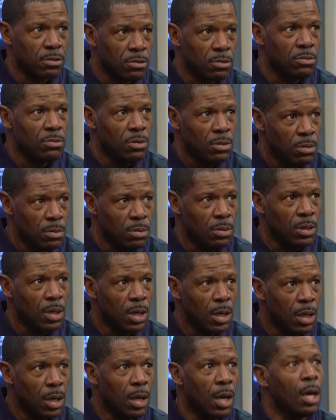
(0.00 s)
They were going to
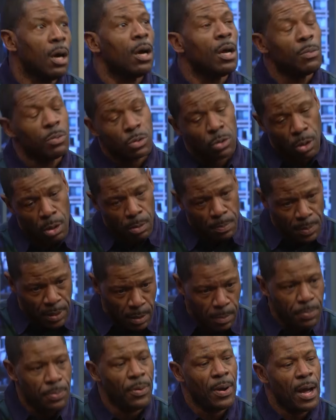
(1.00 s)
get you. Uh, it was going to be
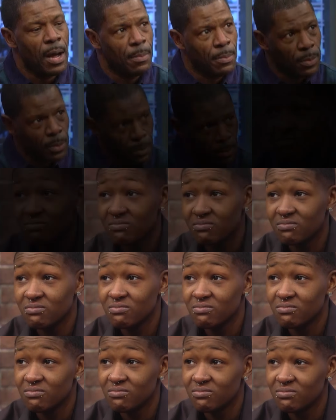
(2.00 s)
a problem.
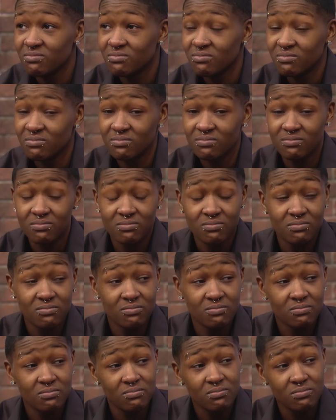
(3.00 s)
This is not your fault.